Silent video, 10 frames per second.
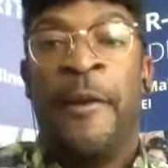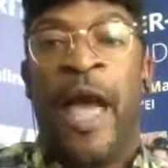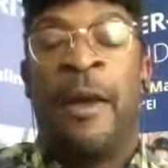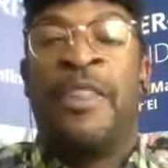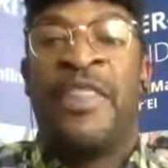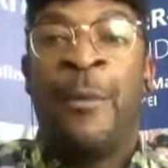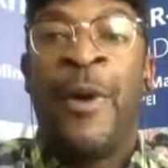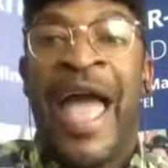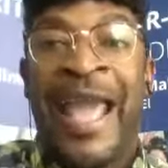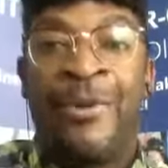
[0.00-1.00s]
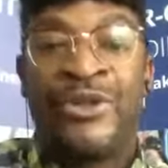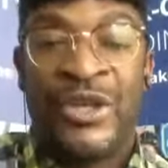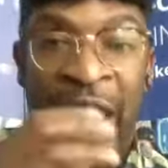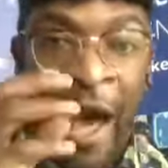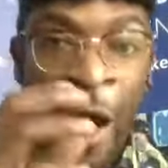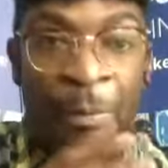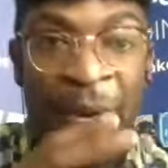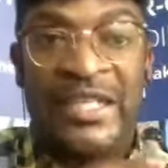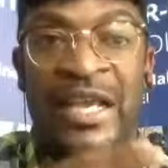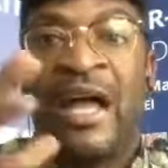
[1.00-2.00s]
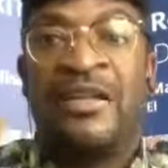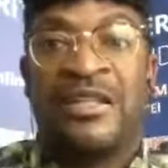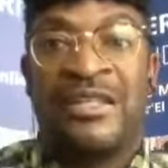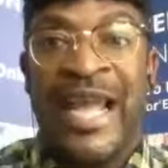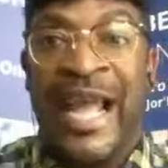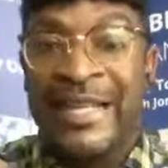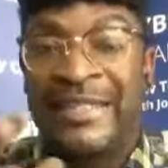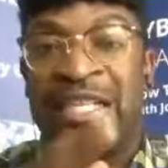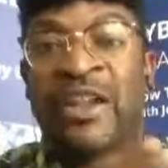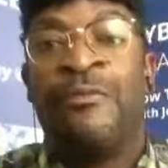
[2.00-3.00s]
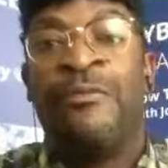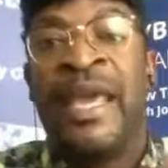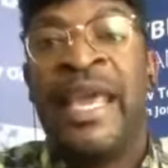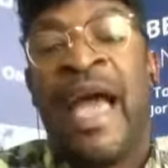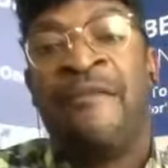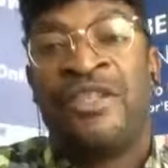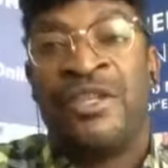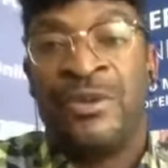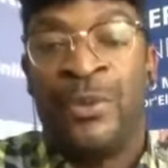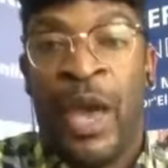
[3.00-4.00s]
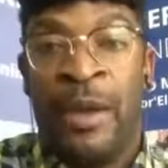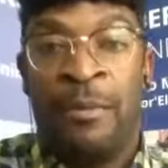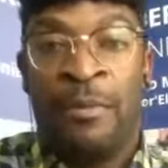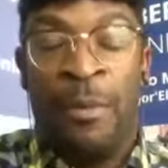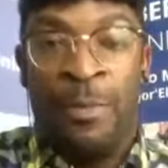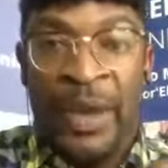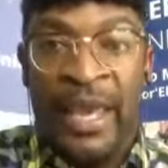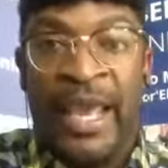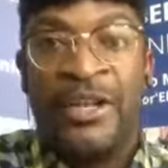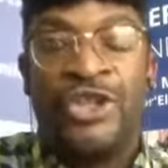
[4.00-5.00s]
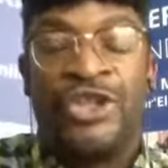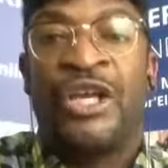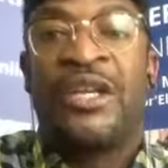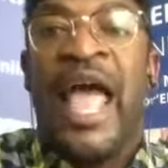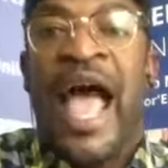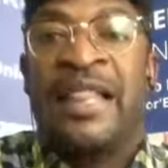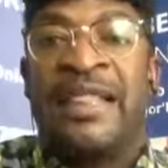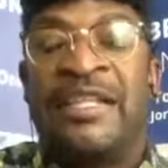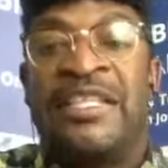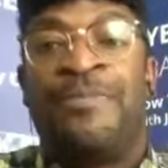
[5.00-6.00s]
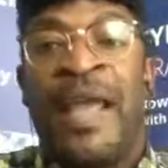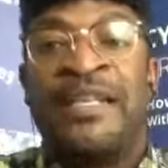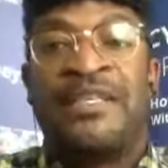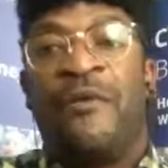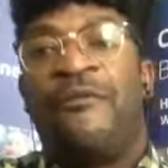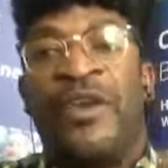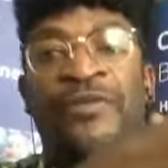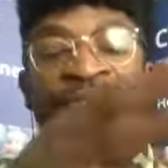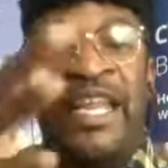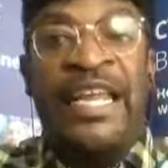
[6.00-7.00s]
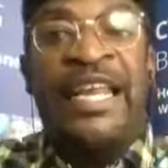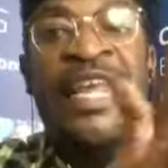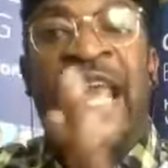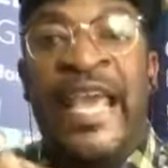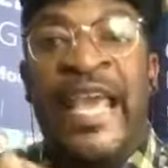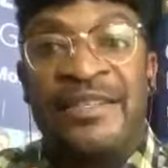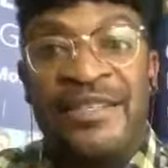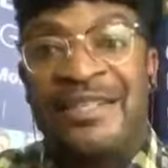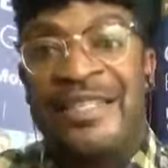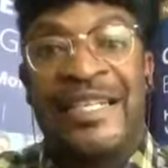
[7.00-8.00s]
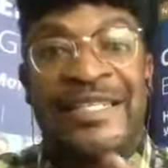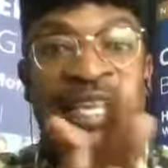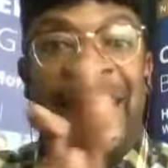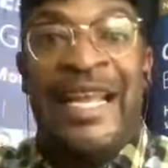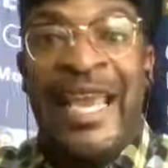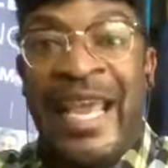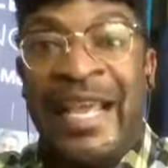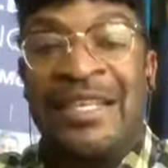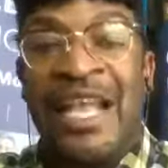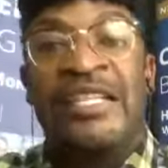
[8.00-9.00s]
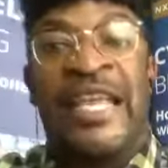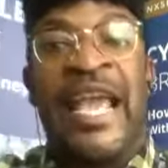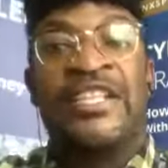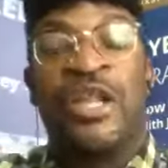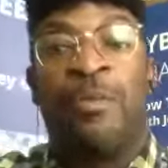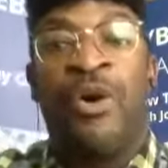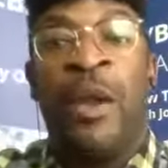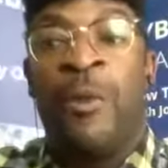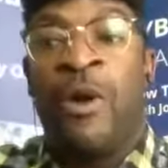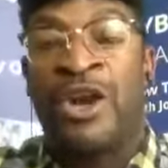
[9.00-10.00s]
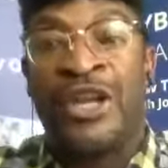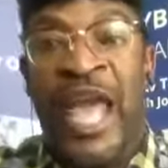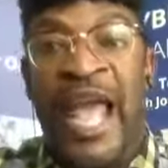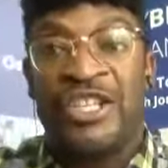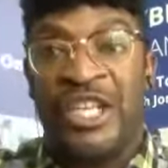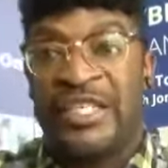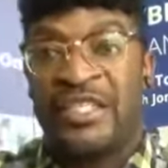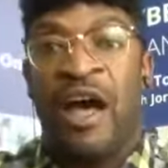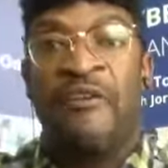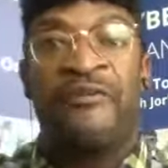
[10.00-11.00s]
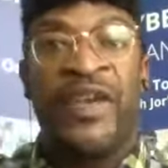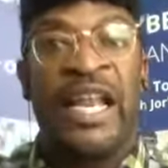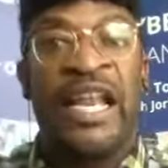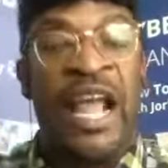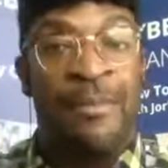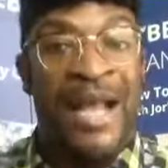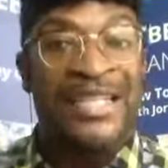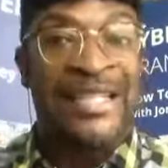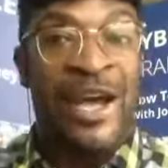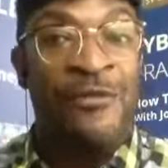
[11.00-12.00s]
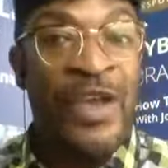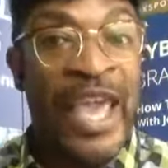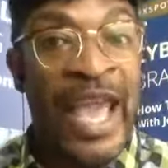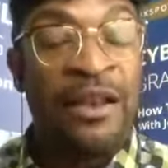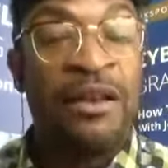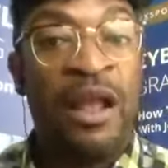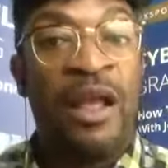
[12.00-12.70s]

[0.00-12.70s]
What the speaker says: and they were able to help me to understand, instead of me having to be injured and then spend 15 years, 16 years to get to the point where I could actually start feeling like myself again,